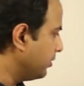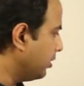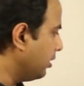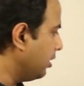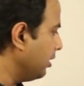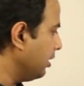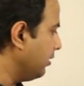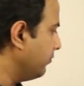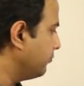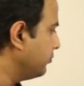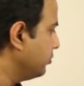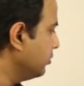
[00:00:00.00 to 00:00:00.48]

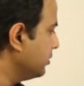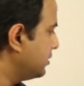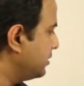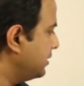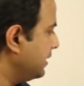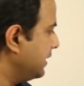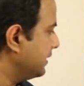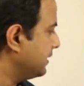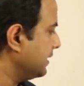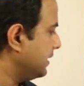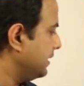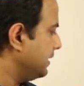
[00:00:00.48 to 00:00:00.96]
All of those
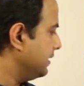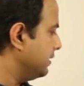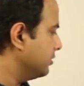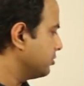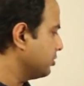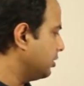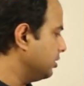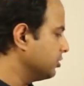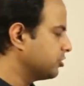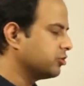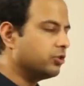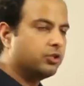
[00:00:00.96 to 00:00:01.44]
data is
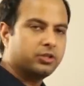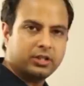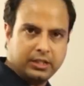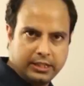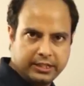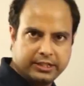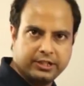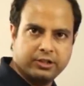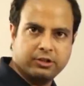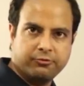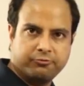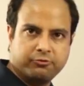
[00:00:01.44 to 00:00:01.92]
also
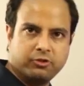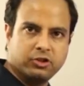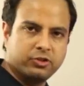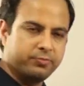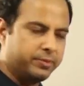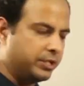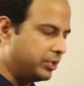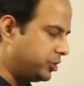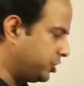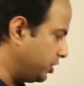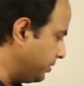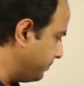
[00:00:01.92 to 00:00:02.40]
collected, of course,
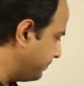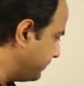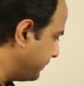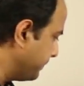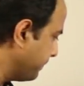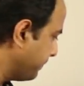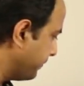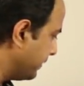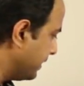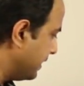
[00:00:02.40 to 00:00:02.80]
by CHIMP.